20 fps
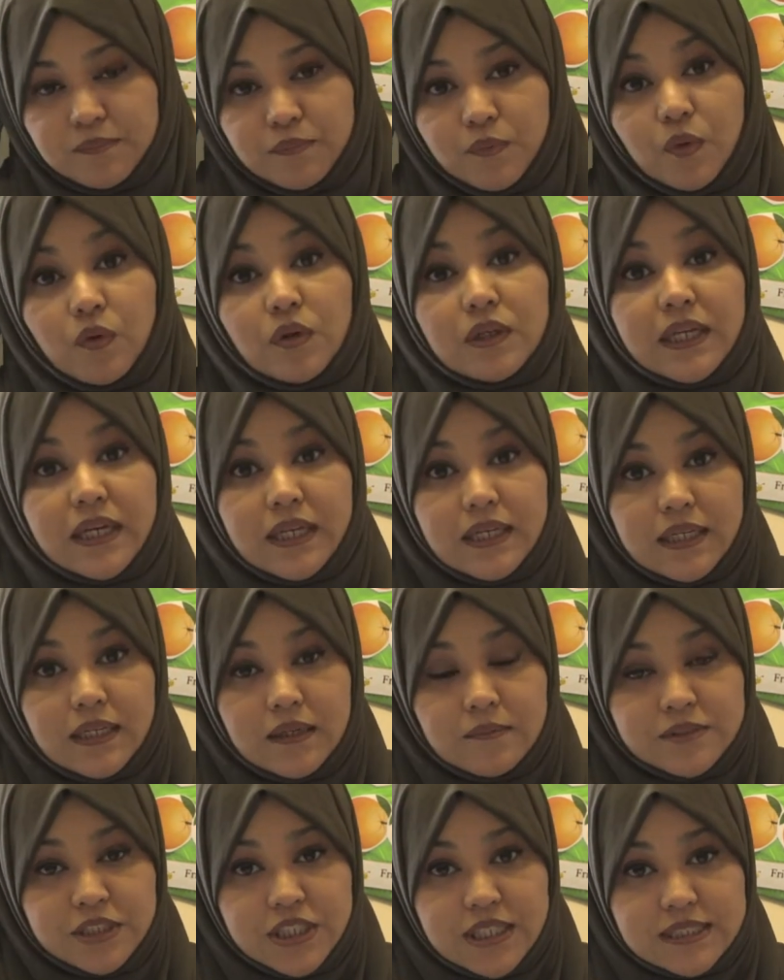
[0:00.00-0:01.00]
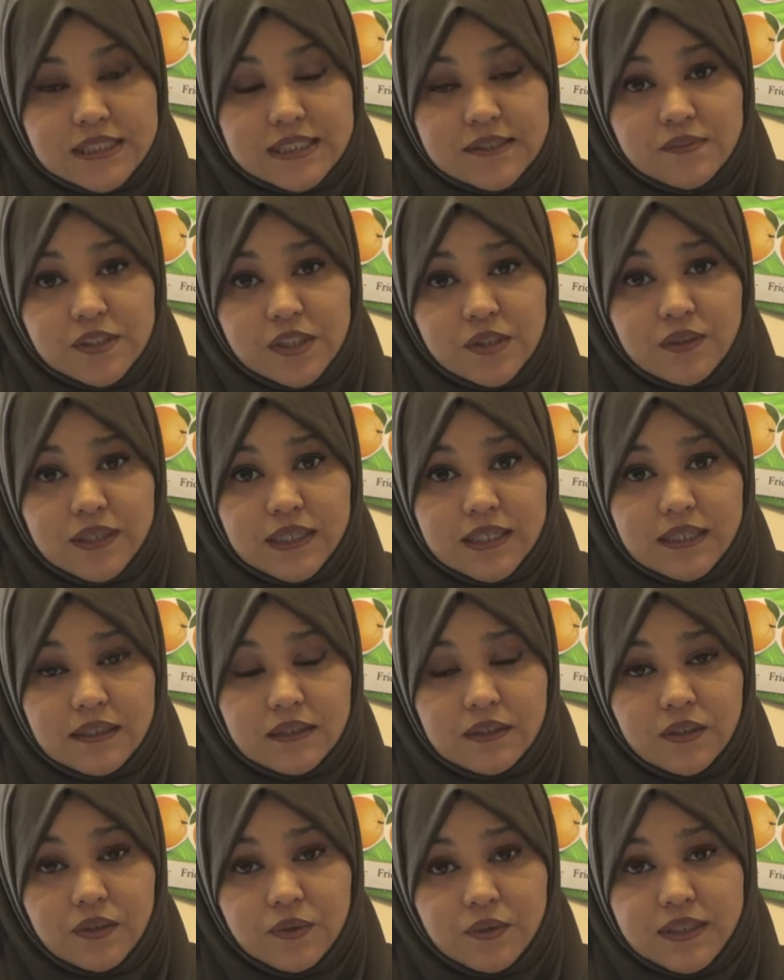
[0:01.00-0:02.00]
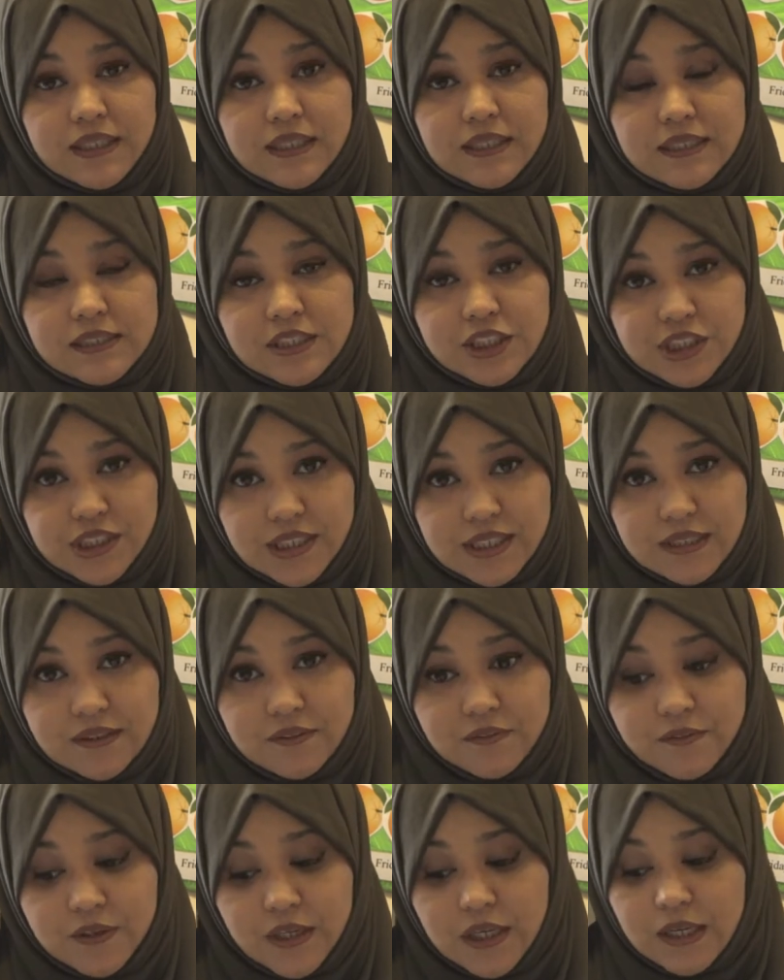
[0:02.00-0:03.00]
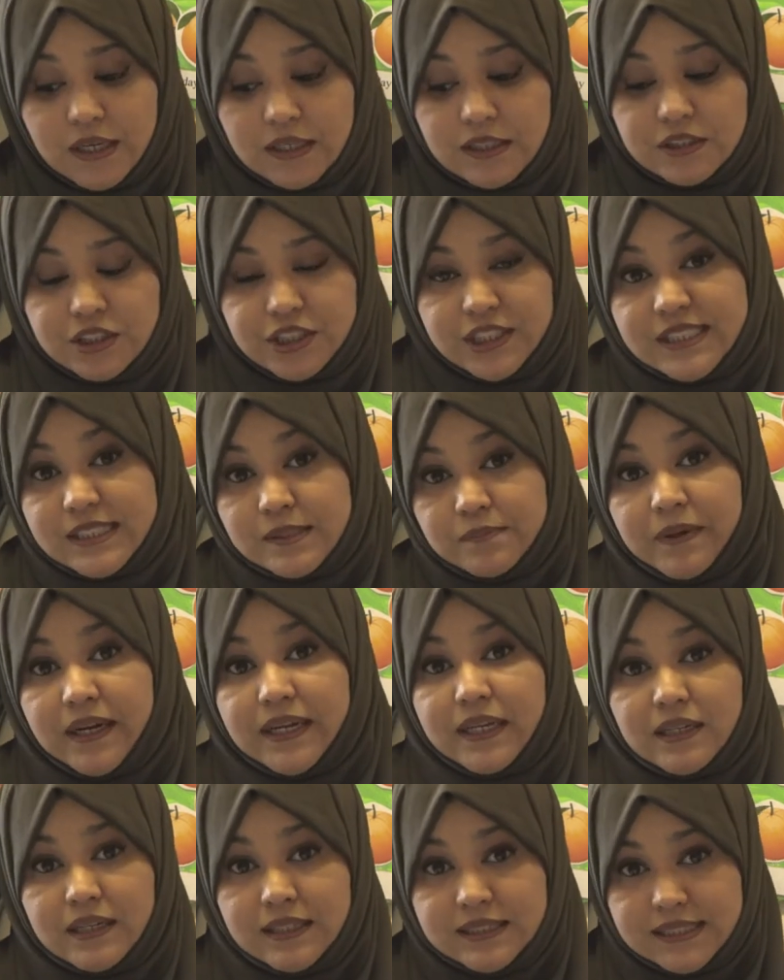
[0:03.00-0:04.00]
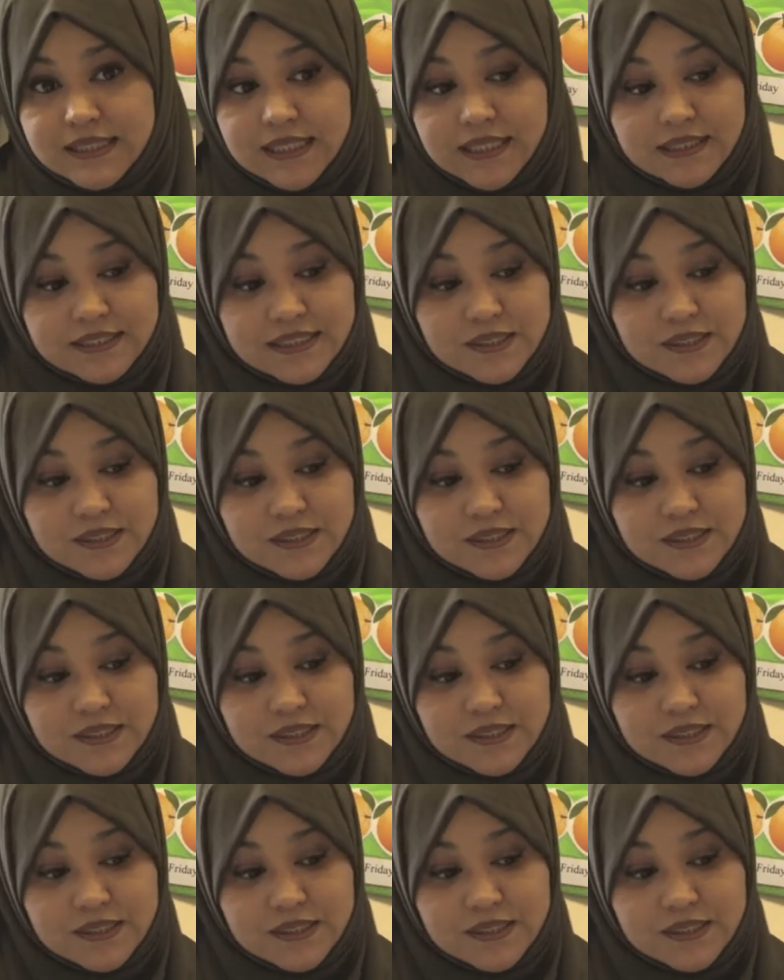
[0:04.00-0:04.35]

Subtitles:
more learning objectives you can achieve just by cutting.